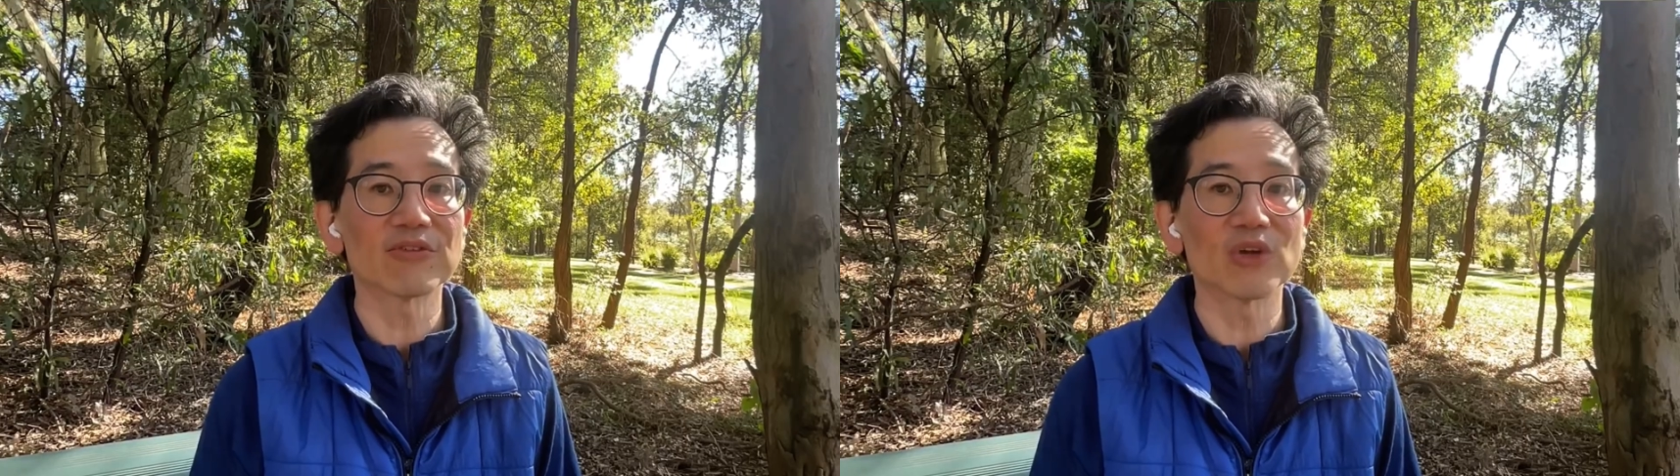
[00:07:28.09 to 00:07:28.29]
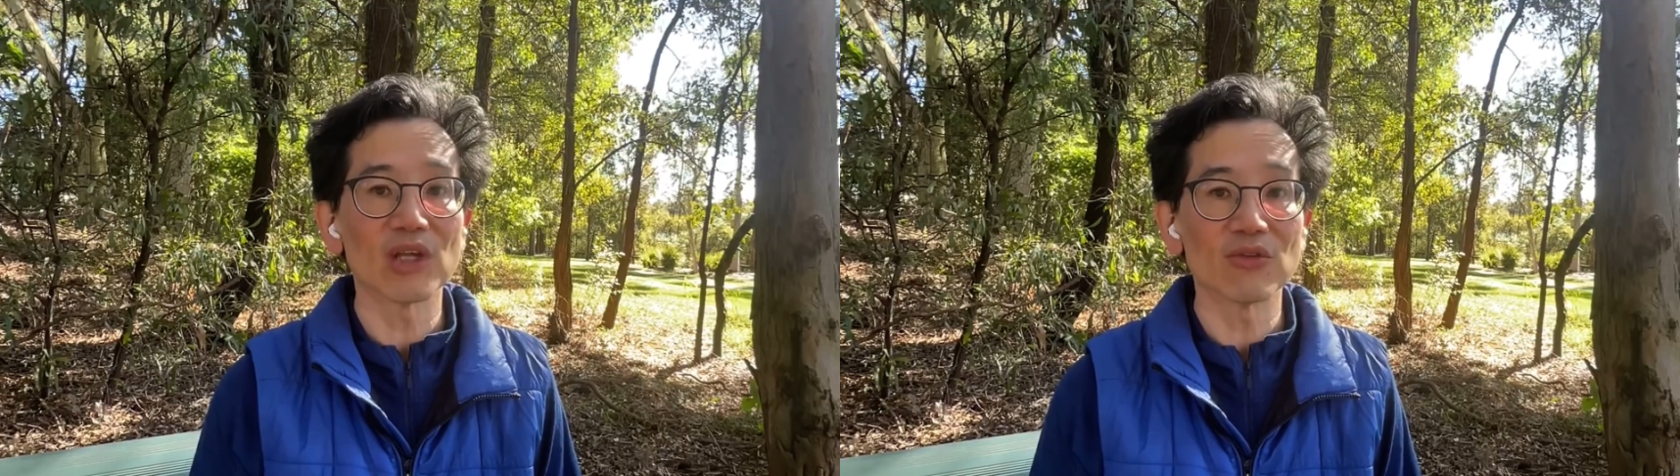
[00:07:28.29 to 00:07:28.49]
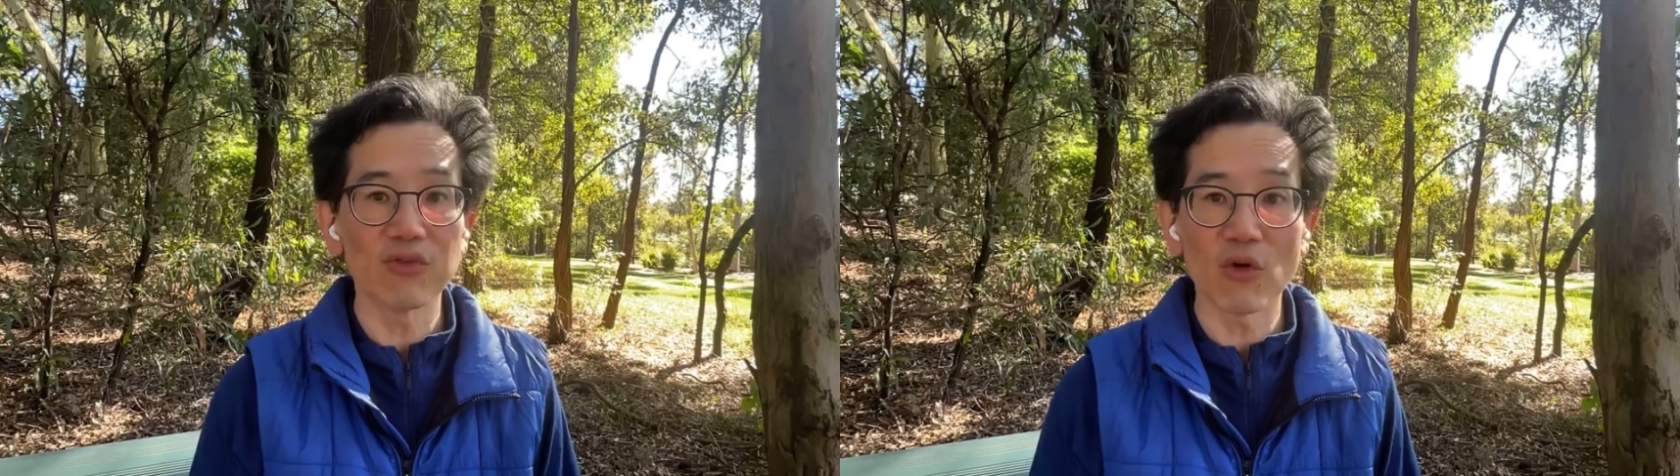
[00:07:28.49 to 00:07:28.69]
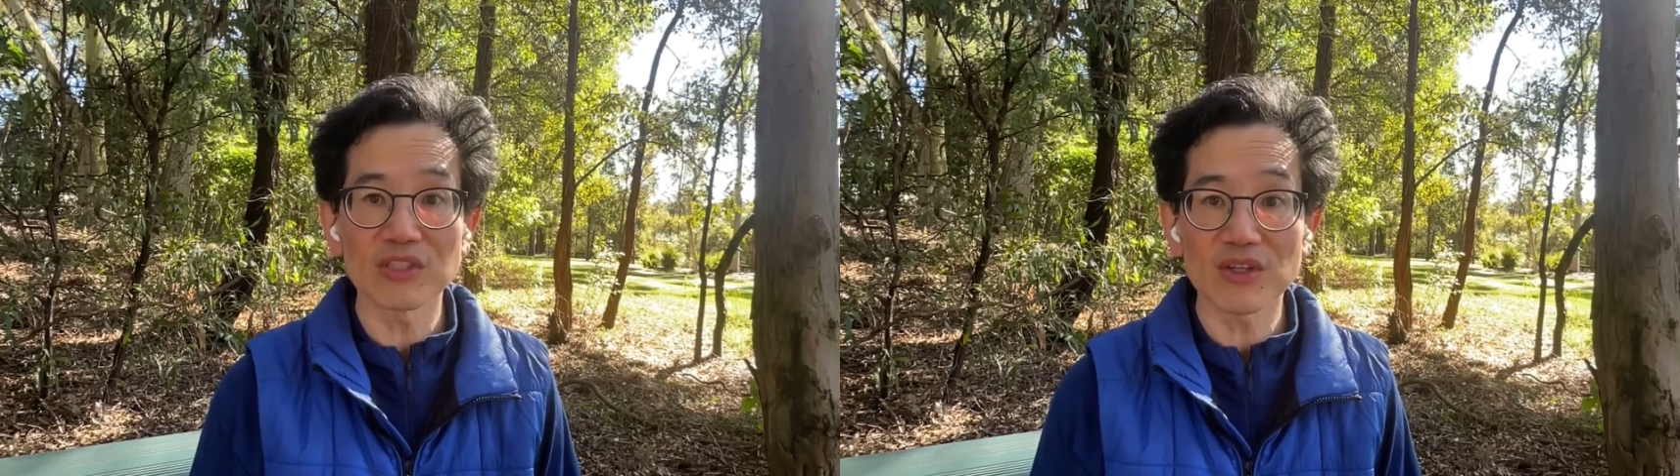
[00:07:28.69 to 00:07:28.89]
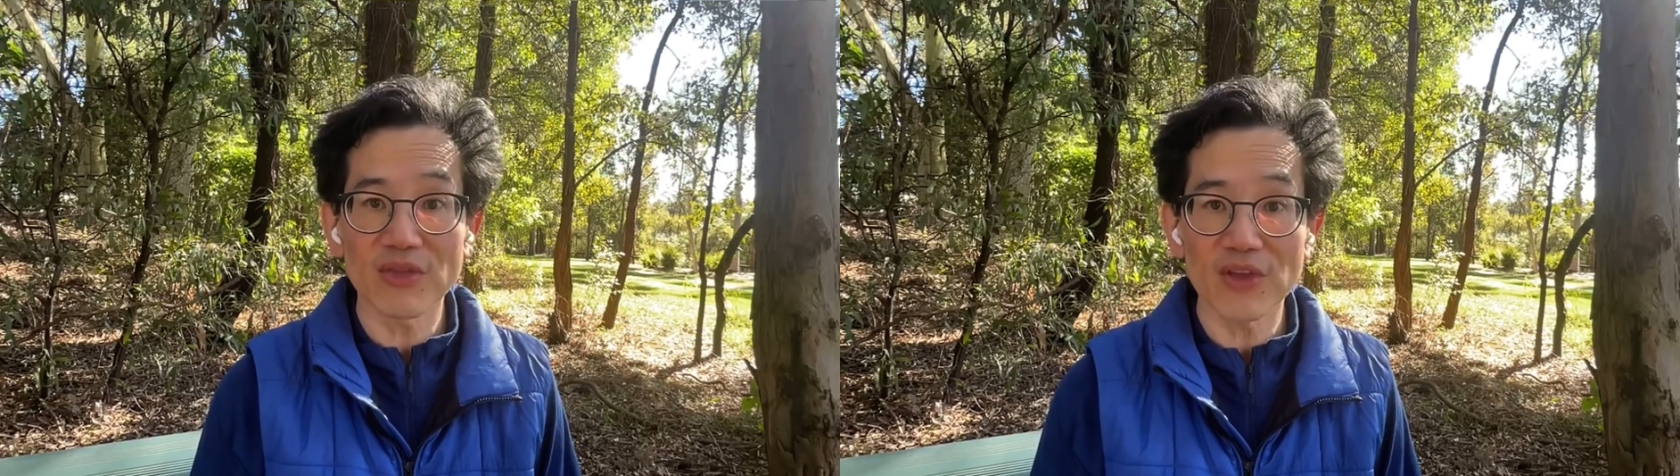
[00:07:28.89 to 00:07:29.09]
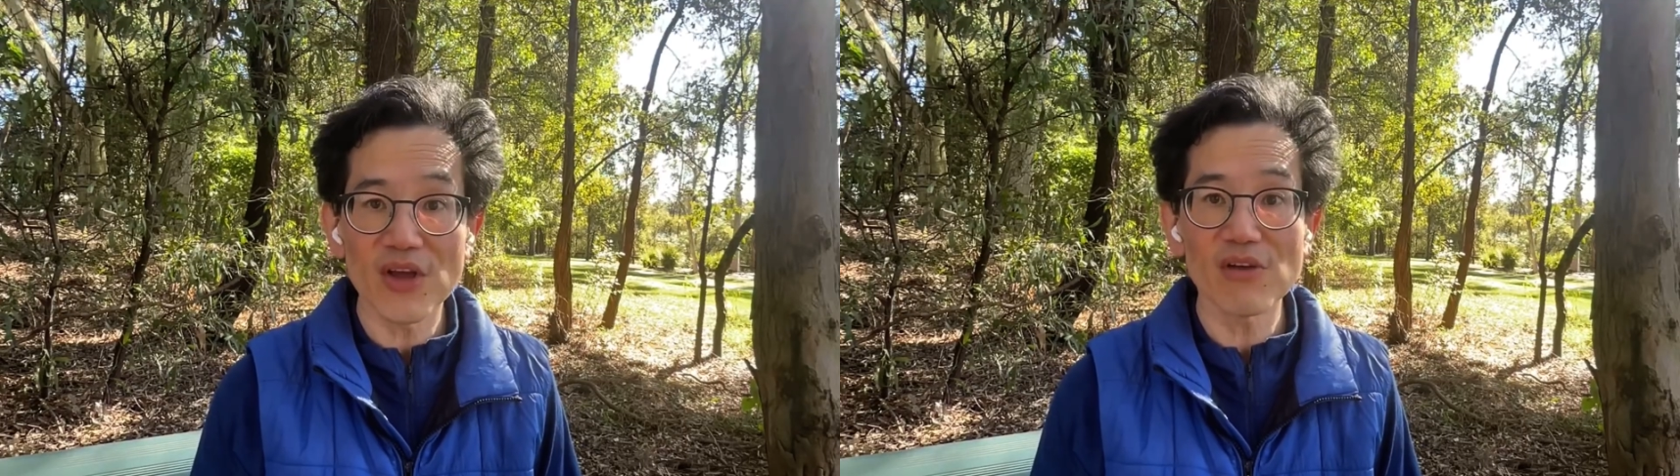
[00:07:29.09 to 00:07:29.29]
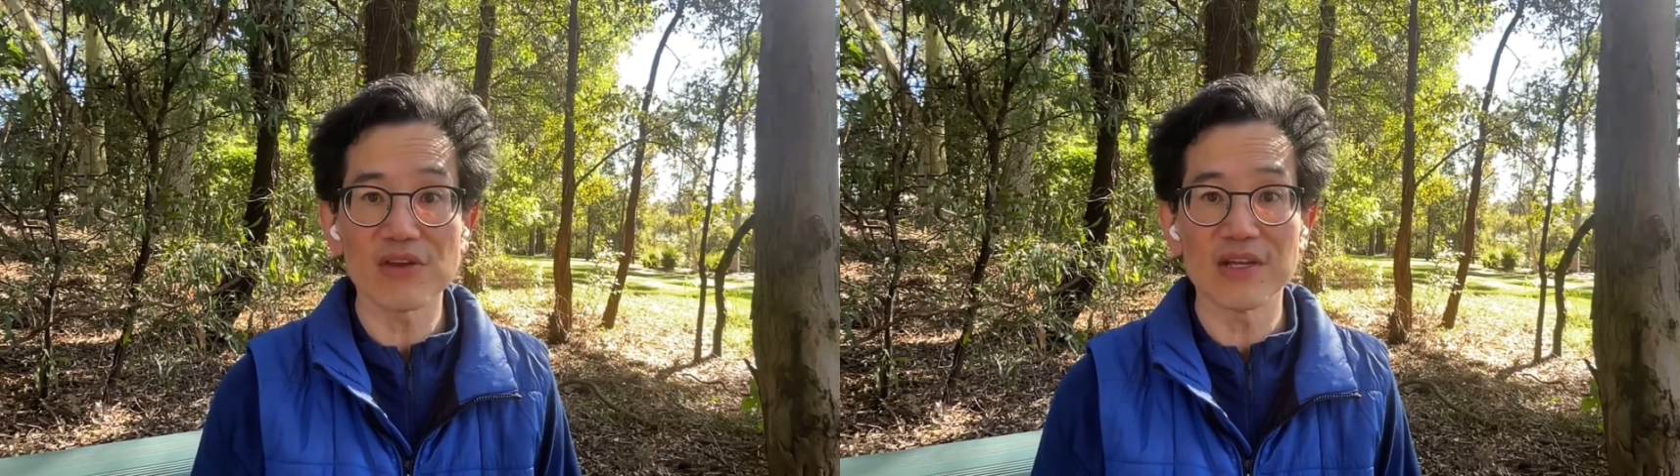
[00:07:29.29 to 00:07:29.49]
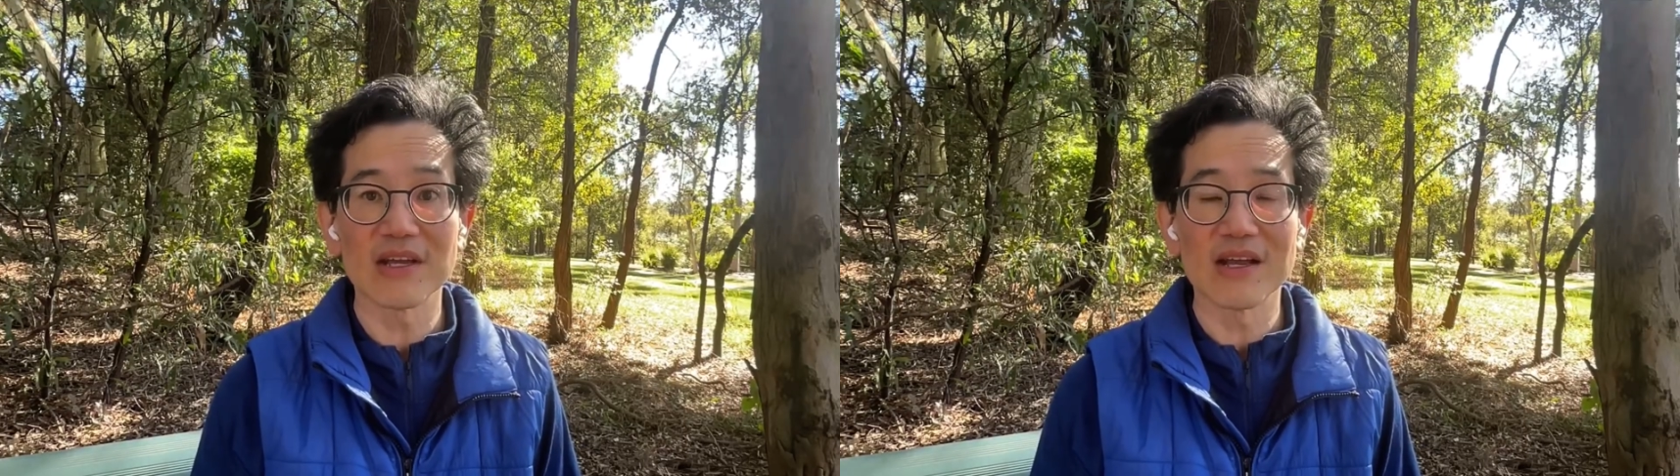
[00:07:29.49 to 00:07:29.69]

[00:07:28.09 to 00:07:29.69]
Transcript: to enforce theory